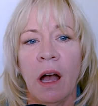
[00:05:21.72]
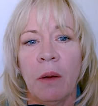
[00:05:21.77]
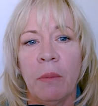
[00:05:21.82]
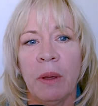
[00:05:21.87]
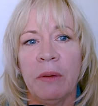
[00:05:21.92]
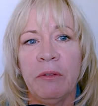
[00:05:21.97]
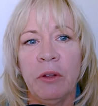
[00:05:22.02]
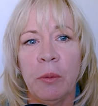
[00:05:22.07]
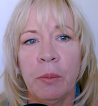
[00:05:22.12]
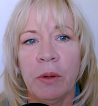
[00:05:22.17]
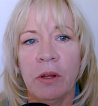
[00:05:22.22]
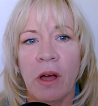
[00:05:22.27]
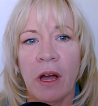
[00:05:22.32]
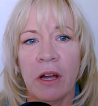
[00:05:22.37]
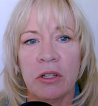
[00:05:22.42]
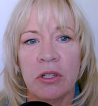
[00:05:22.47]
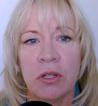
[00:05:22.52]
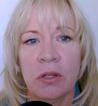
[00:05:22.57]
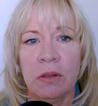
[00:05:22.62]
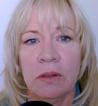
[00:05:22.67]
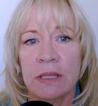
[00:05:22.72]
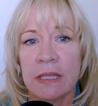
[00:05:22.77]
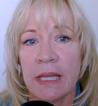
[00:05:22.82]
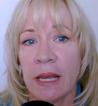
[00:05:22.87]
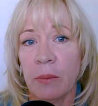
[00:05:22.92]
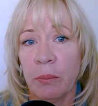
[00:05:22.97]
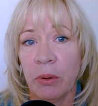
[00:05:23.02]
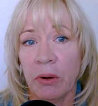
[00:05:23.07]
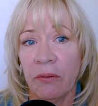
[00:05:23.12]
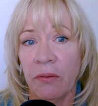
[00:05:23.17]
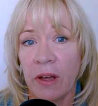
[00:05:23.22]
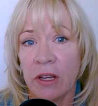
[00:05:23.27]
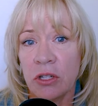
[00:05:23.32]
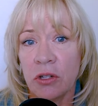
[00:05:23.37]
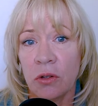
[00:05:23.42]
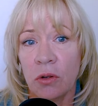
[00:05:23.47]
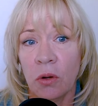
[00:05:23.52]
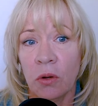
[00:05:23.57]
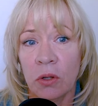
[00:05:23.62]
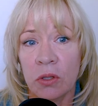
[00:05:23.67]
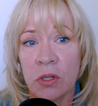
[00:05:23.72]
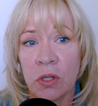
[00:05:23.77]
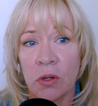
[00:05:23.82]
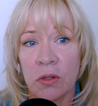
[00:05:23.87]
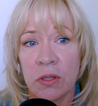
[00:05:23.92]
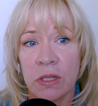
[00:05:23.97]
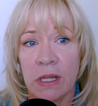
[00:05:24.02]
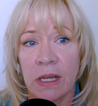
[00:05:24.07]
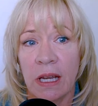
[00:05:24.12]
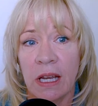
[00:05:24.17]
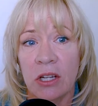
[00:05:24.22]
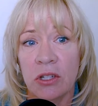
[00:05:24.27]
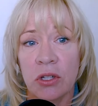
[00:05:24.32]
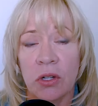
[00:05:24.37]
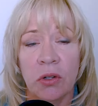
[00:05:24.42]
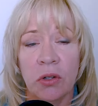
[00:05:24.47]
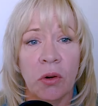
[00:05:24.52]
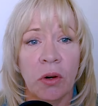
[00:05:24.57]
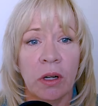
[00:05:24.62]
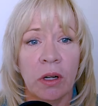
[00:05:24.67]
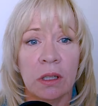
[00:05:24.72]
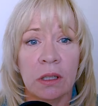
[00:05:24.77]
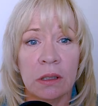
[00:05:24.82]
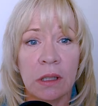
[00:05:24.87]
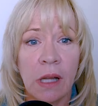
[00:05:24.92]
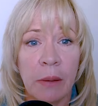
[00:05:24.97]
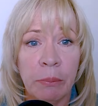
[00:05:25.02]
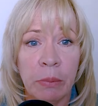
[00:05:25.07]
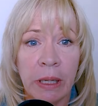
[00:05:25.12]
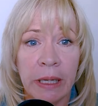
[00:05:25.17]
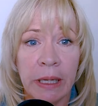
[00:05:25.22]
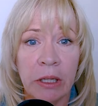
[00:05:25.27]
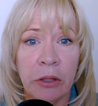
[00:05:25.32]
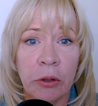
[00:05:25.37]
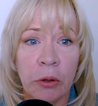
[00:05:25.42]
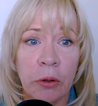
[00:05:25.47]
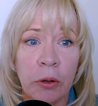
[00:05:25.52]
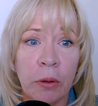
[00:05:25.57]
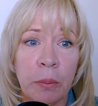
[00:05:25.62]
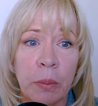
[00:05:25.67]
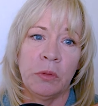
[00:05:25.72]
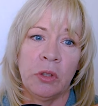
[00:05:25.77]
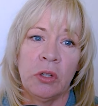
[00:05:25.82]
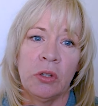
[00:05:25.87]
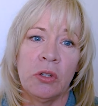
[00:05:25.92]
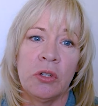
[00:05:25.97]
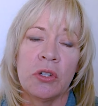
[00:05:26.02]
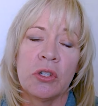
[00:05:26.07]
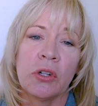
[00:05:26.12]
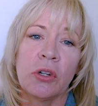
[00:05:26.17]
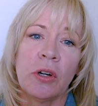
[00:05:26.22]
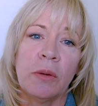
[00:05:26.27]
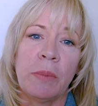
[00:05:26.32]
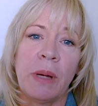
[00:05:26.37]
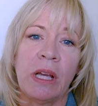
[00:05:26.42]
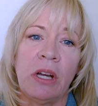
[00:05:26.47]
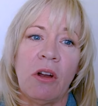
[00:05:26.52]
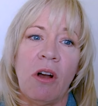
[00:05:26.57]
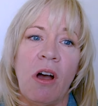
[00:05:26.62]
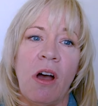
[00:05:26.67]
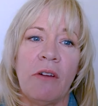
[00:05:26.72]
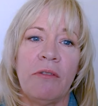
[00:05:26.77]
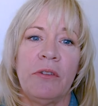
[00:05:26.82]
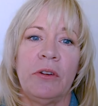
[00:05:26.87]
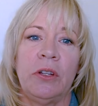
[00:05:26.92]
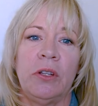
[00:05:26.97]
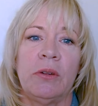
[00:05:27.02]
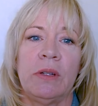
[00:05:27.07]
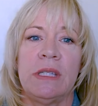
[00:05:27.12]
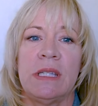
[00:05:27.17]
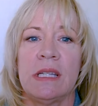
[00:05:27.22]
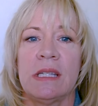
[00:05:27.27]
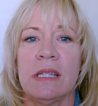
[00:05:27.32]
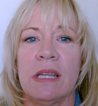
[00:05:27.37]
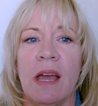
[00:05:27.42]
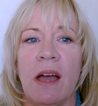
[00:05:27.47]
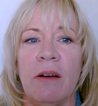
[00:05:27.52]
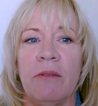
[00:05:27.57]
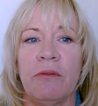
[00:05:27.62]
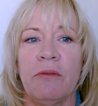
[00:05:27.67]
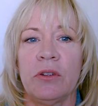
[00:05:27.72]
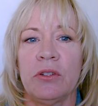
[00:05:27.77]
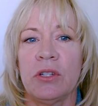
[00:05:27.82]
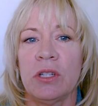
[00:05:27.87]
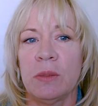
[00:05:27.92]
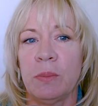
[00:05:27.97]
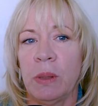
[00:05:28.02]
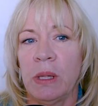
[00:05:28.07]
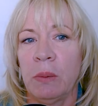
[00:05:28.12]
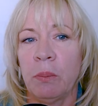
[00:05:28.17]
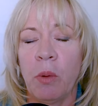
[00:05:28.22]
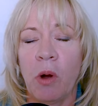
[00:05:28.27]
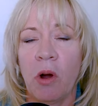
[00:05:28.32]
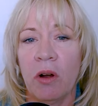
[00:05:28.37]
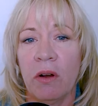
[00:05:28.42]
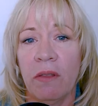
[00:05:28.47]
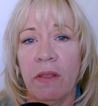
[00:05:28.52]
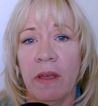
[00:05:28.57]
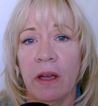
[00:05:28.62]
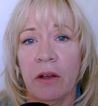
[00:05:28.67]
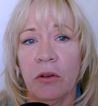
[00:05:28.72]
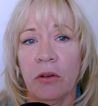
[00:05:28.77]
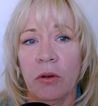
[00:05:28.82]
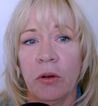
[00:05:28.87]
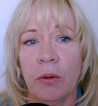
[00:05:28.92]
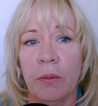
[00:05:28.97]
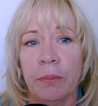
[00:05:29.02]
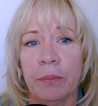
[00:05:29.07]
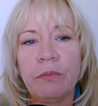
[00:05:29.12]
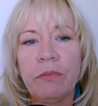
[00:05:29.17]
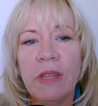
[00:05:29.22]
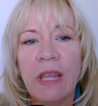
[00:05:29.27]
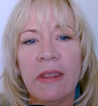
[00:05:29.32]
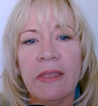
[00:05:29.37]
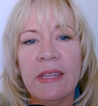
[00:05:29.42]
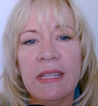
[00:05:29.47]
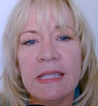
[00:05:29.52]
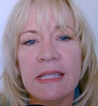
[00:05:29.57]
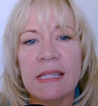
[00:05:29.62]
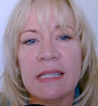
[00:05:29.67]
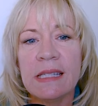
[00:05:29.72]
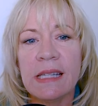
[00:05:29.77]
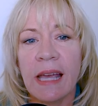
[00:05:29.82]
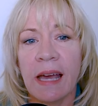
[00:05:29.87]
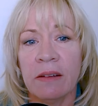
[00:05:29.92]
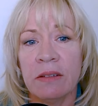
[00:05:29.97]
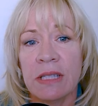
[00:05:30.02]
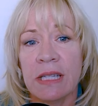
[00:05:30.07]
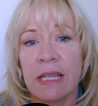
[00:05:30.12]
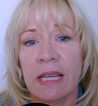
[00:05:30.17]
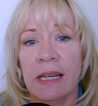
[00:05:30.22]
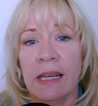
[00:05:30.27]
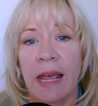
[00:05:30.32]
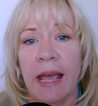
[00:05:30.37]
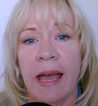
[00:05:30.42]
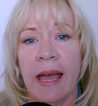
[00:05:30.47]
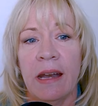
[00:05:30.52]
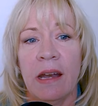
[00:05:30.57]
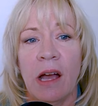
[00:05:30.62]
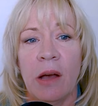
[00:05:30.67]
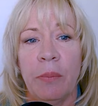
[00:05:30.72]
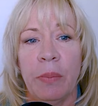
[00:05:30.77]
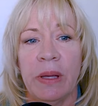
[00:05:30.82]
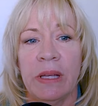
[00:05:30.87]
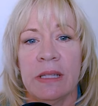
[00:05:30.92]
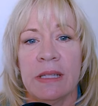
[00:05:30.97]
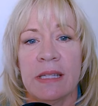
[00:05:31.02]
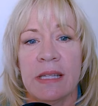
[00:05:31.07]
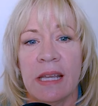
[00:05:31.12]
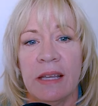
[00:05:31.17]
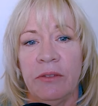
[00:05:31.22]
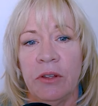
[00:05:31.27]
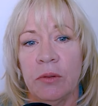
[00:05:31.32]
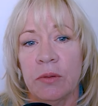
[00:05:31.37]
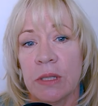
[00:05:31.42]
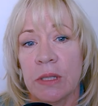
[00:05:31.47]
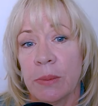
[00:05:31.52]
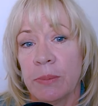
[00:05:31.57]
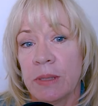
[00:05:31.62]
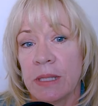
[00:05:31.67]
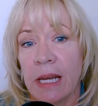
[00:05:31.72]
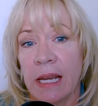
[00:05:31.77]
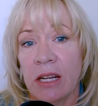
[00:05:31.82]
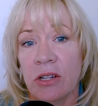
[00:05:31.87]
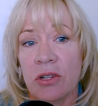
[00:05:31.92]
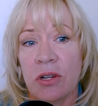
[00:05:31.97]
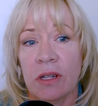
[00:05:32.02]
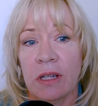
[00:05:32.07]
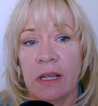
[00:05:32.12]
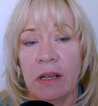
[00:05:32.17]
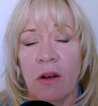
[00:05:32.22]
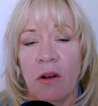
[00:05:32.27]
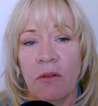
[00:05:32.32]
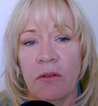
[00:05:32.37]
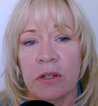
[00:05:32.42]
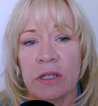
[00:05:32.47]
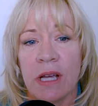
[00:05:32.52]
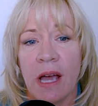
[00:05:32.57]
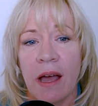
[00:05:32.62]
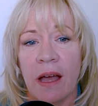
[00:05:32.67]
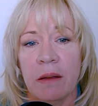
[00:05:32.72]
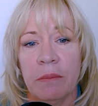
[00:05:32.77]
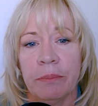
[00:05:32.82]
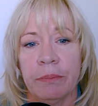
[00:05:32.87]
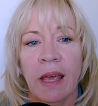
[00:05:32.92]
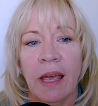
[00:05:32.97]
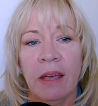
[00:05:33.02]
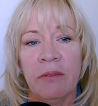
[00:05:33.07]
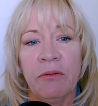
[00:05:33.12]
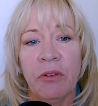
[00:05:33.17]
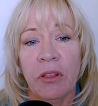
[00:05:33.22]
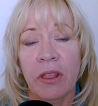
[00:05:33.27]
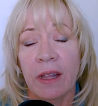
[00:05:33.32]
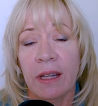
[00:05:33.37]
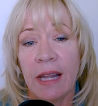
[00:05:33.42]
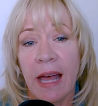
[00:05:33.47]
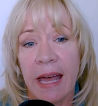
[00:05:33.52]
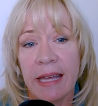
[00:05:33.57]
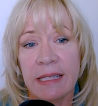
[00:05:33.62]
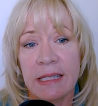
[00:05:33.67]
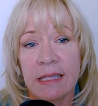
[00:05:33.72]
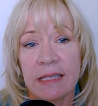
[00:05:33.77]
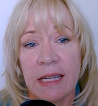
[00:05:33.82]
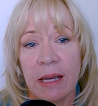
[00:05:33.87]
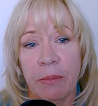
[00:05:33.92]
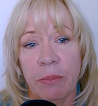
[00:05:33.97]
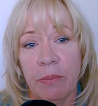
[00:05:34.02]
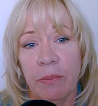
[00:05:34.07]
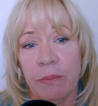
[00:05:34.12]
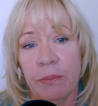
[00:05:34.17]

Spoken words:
If you belong to, say, a professional association or an alumni group, your insurer might offer you a discount for just being part of that group. These discounts can add up and save you substantially over time. And for the last tip,